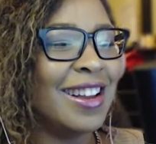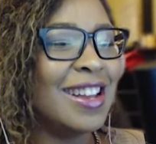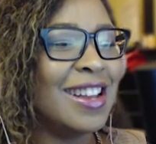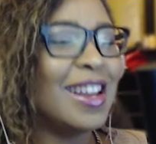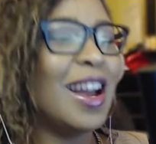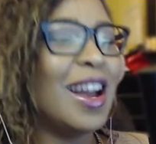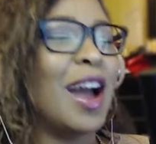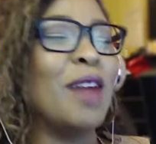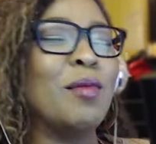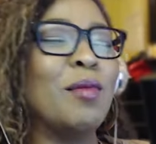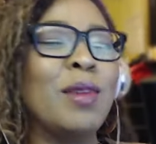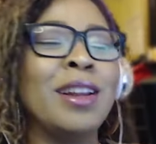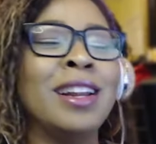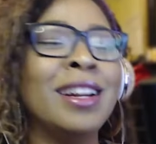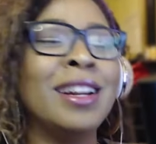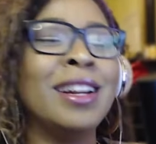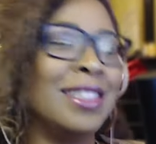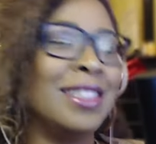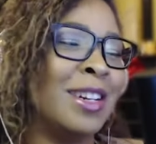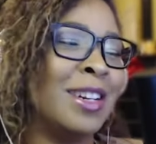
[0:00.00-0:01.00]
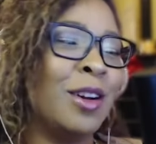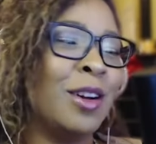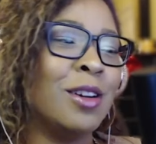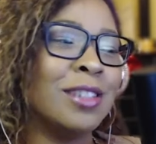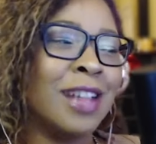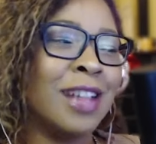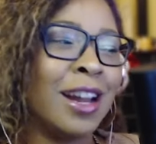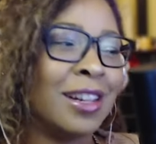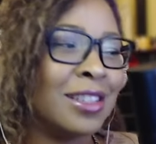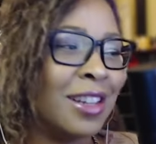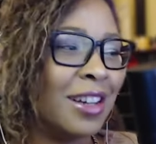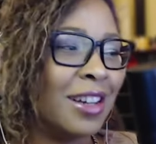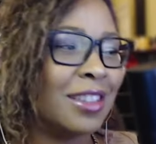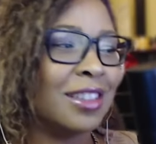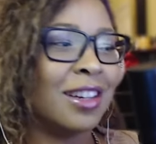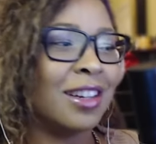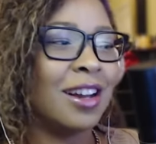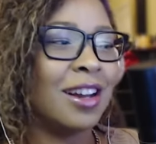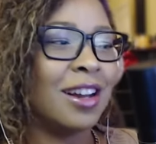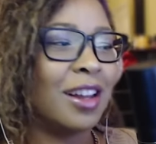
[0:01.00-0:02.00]
I mean, Hinata knows how to talk to
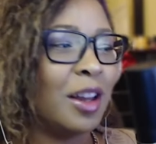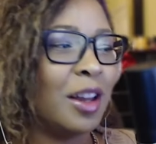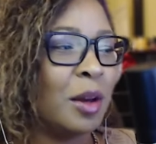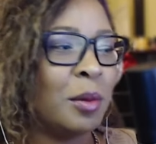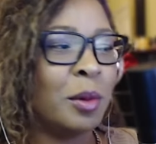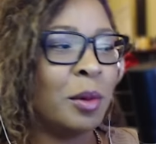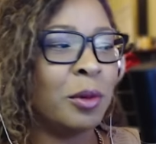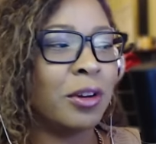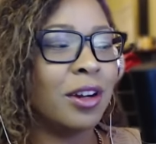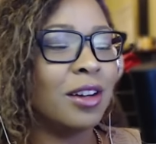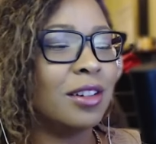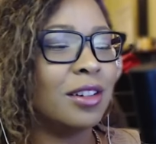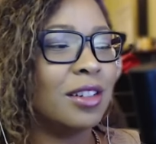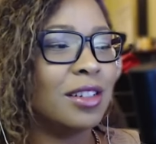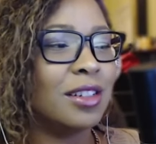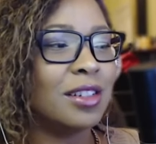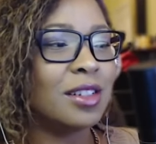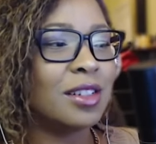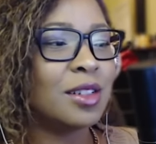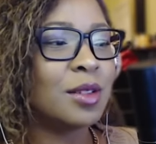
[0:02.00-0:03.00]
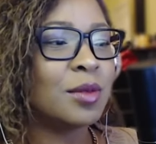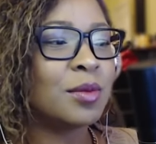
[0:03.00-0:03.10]
Kageyama regardless.